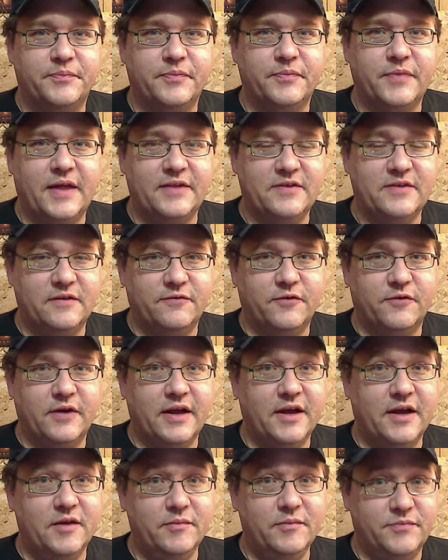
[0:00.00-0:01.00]
that's it for
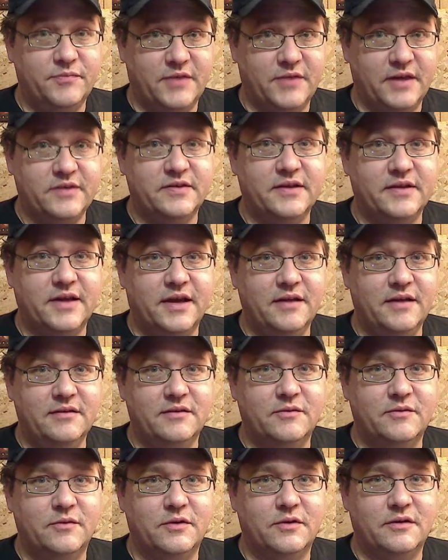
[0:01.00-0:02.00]
now. Thanks again,
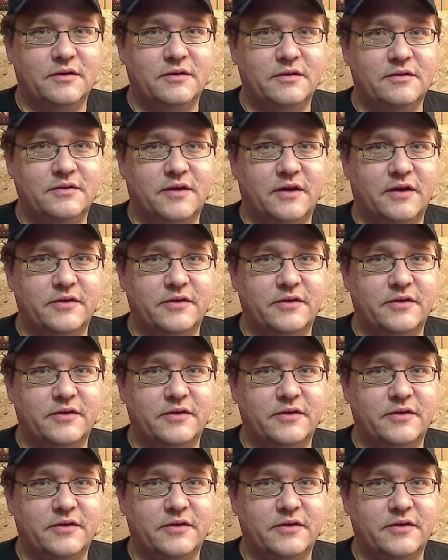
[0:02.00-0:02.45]
and we'll talk to